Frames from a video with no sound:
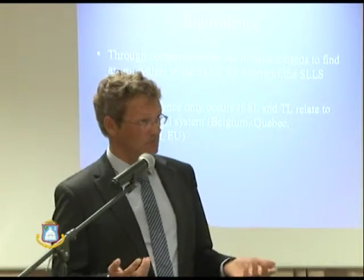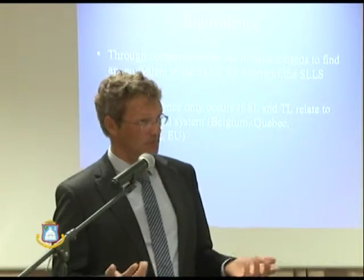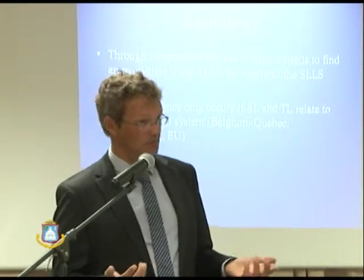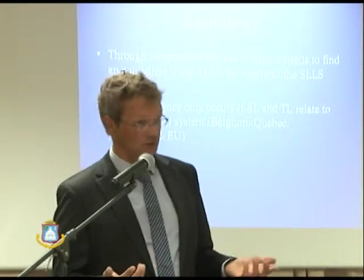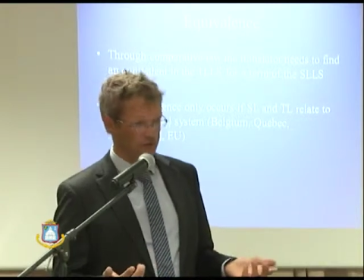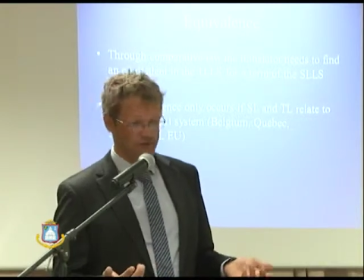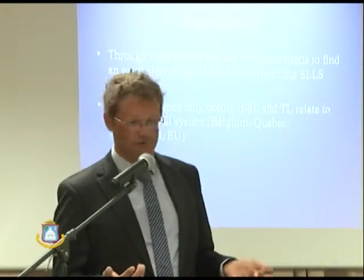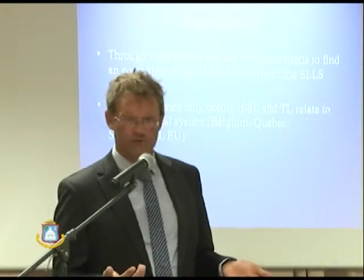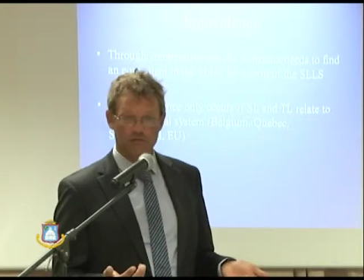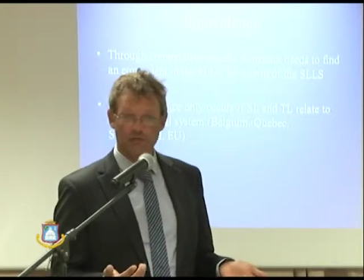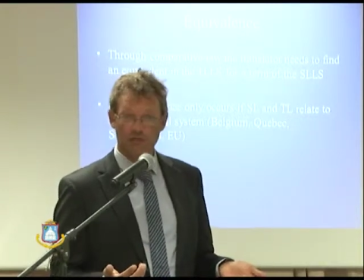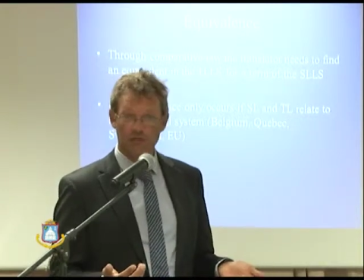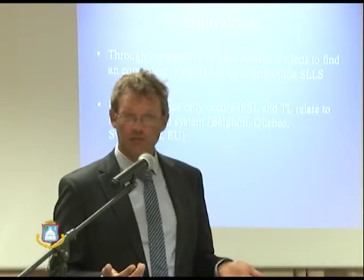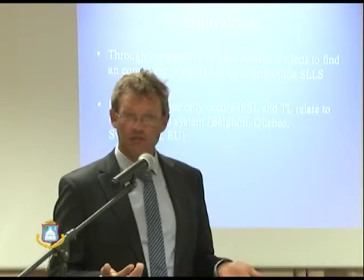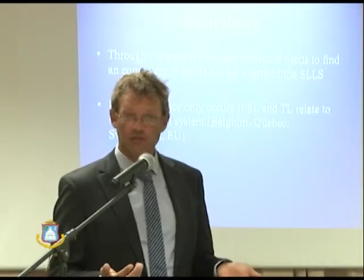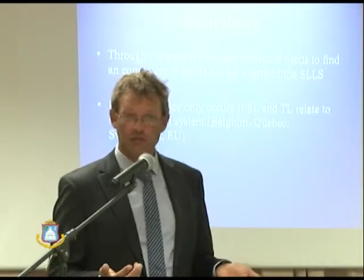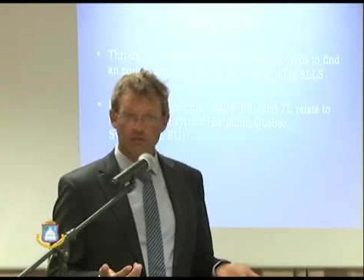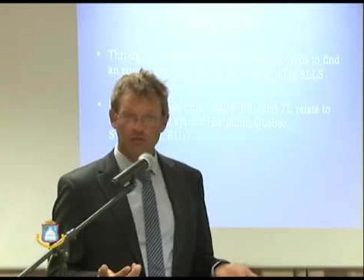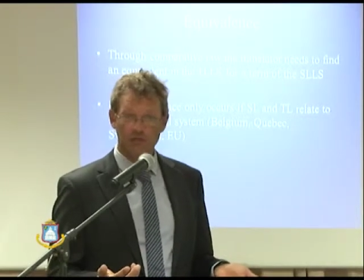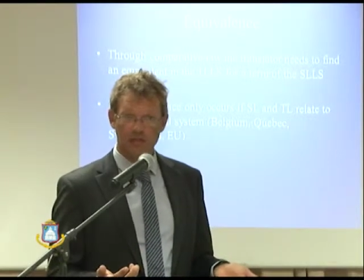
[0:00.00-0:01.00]
If you're talking
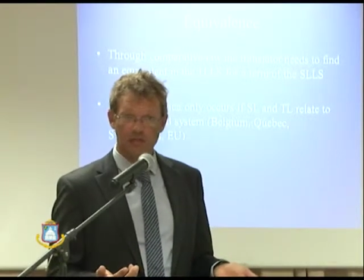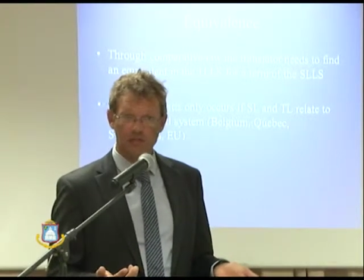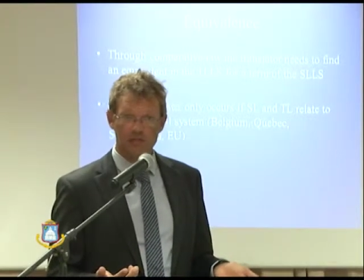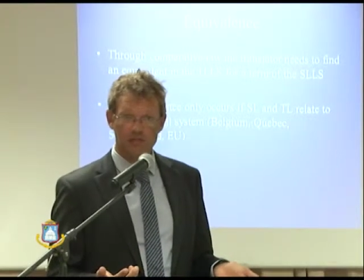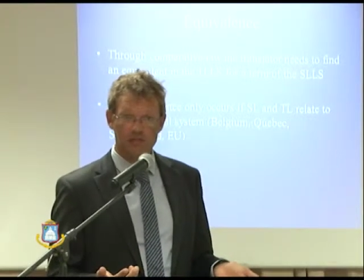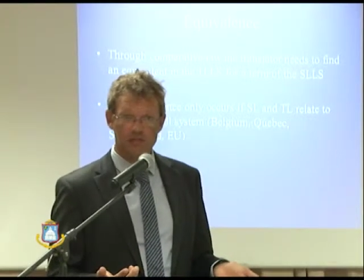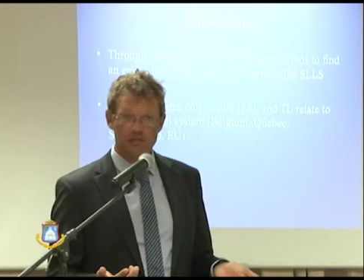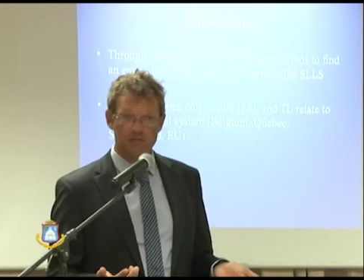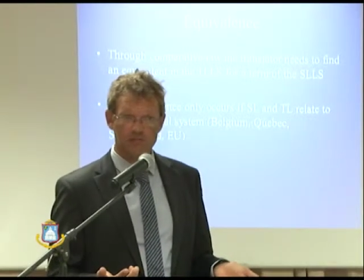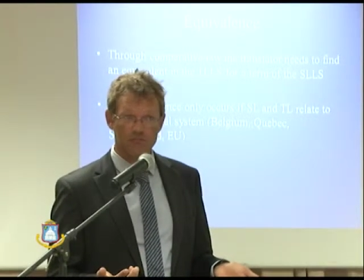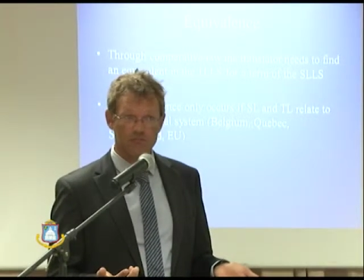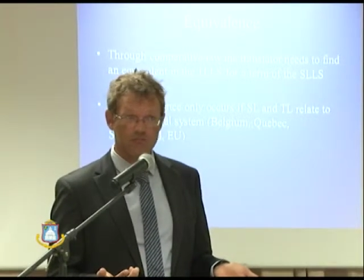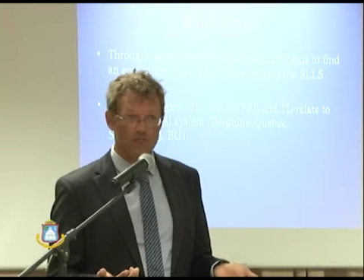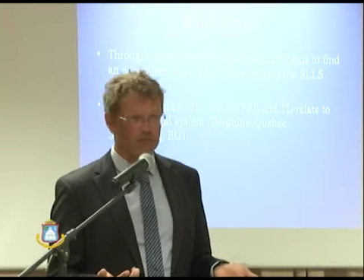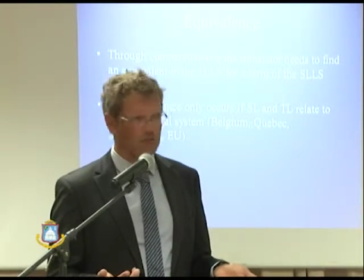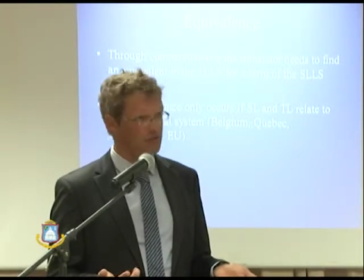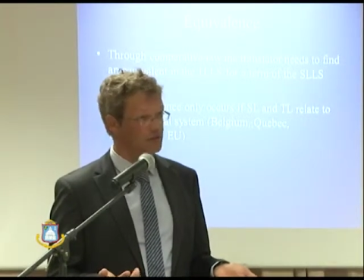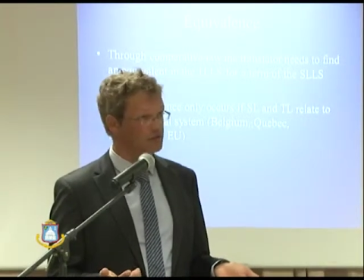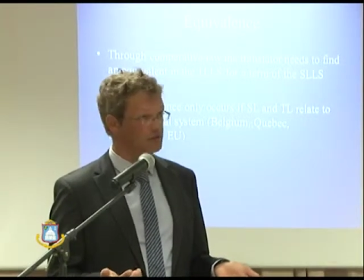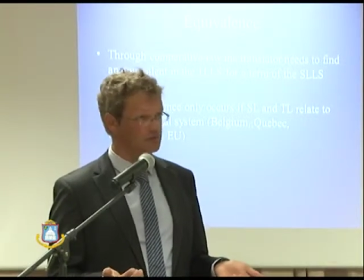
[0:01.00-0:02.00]
about marriage
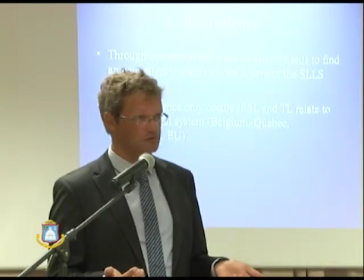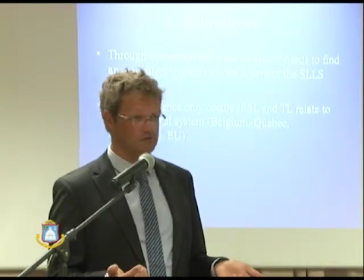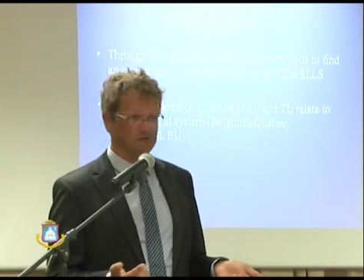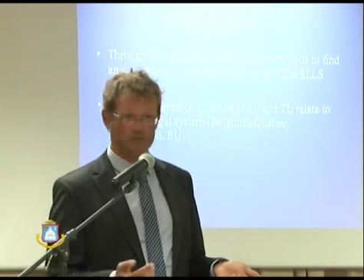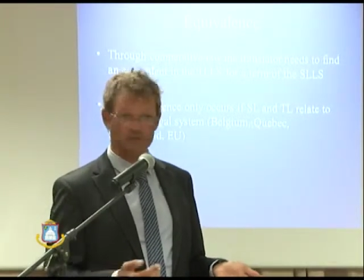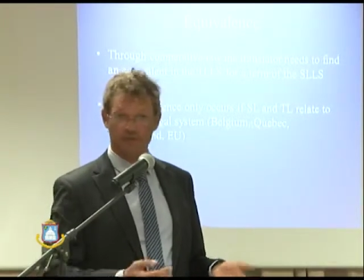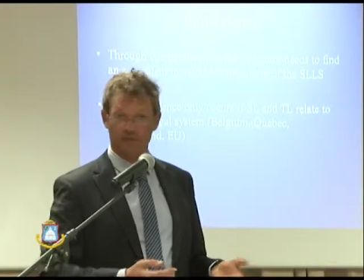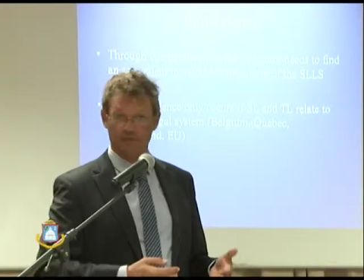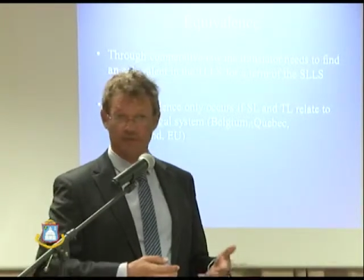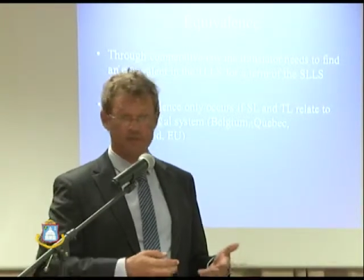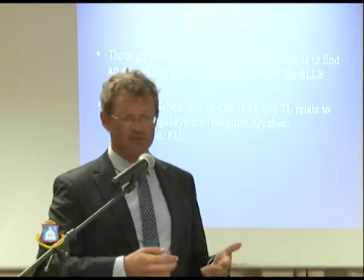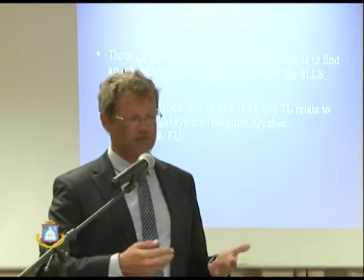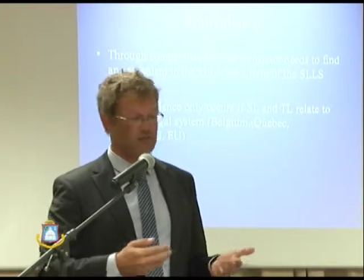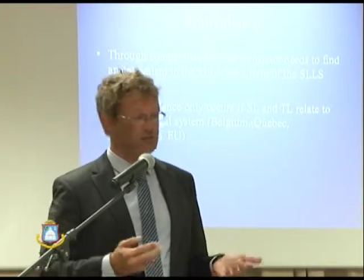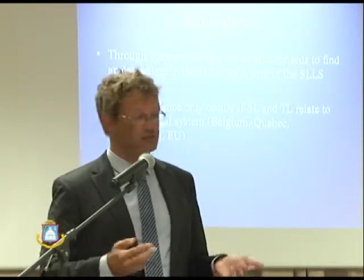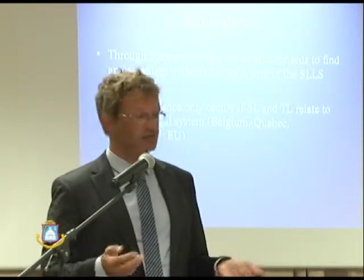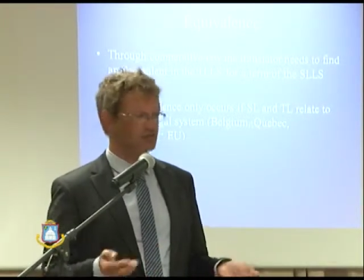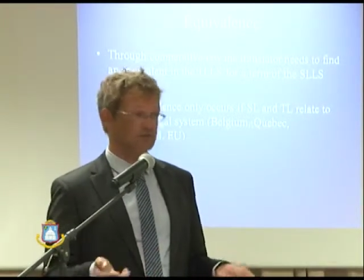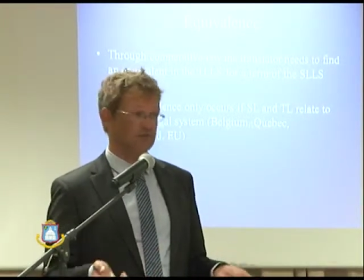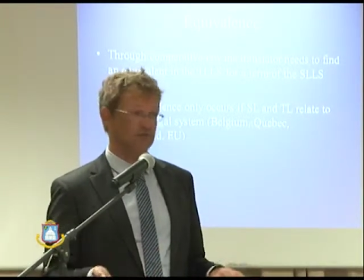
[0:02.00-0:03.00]
and you're
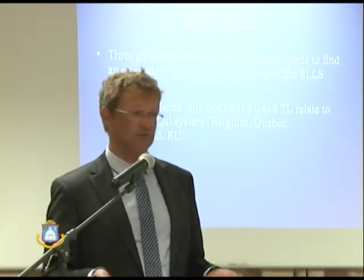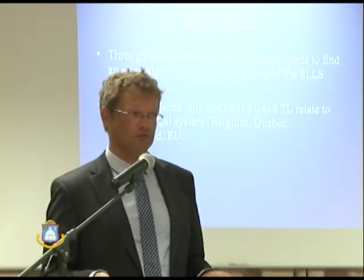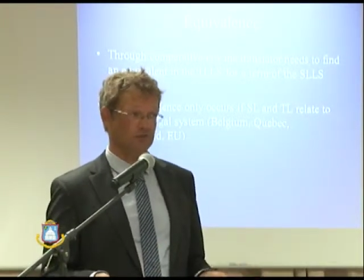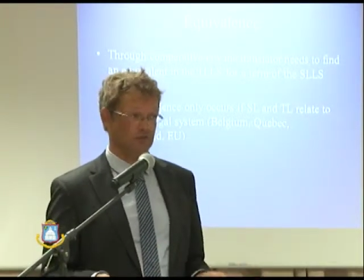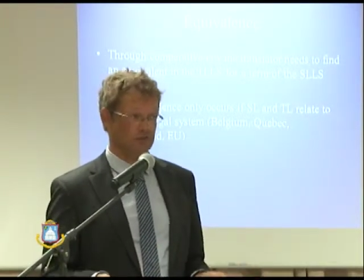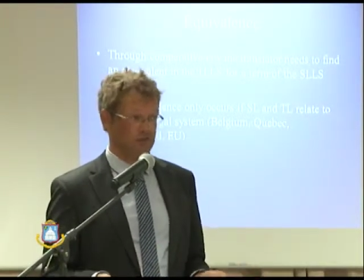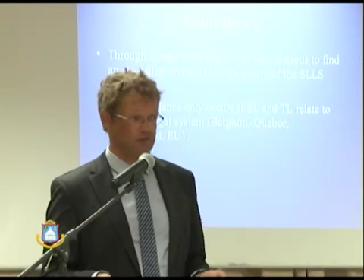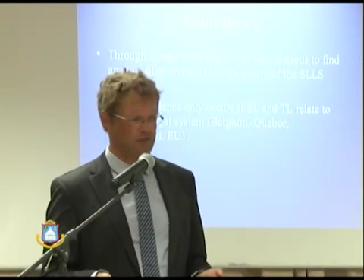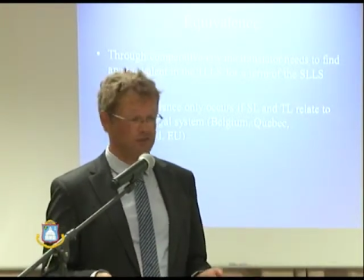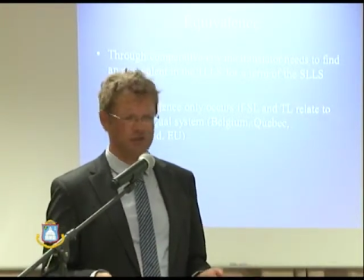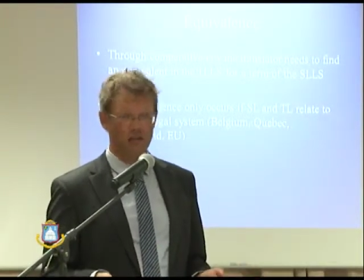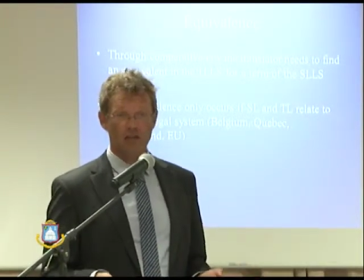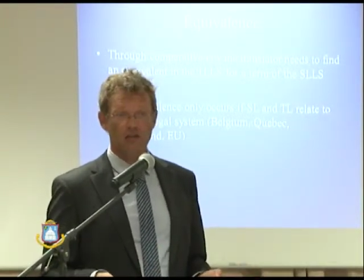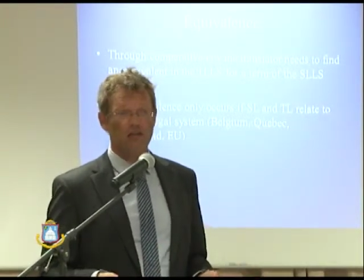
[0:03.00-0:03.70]
translating to Dutch